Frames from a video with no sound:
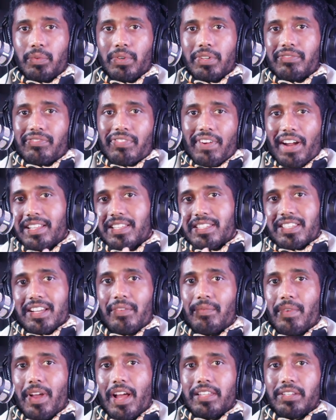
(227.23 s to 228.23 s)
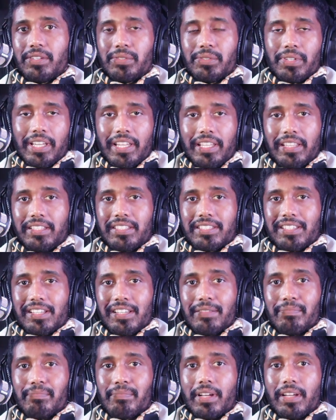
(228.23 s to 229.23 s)
would find some value in this
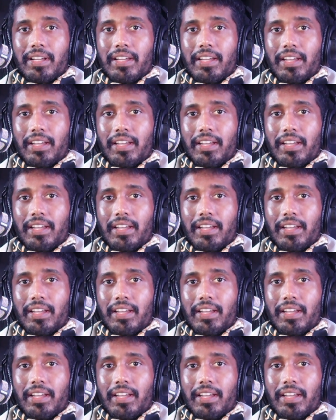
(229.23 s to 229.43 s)
clip.